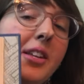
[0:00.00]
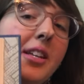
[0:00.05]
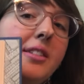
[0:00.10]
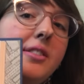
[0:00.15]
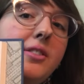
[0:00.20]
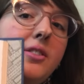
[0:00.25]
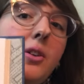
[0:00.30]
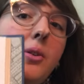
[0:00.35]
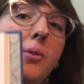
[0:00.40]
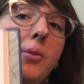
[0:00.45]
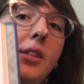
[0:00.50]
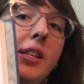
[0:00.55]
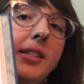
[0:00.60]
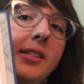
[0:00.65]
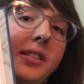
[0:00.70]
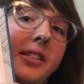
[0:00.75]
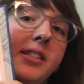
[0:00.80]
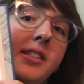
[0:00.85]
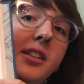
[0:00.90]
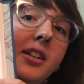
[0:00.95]
So
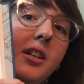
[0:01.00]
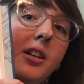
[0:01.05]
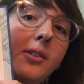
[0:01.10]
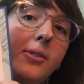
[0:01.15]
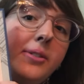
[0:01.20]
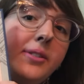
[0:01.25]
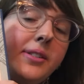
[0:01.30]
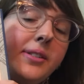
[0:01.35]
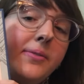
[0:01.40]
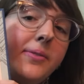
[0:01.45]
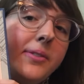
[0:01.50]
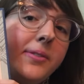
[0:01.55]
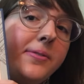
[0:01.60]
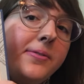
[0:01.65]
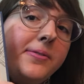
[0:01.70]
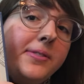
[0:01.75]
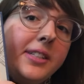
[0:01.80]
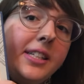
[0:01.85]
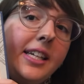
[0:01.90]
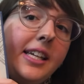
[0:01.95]
this is the Ghost of a
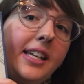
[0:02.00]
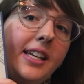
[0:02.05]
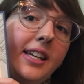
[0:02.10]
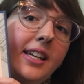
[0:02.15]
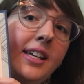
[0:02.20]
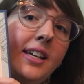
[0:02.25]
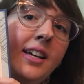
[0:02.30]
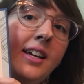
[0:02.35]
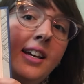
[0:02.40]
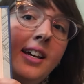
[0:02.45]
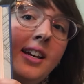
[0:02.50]
Flea.